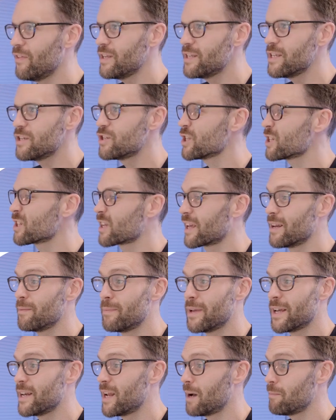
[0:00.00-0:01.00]
this is just gonna
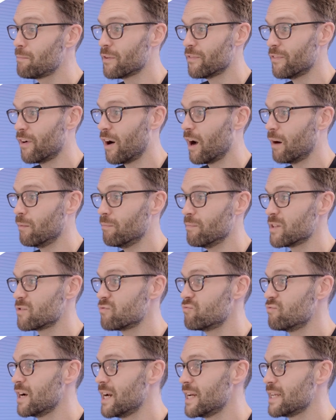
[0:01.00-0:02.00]
be a number file. It's
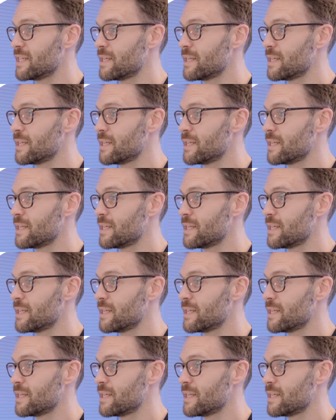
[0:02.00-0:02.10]
really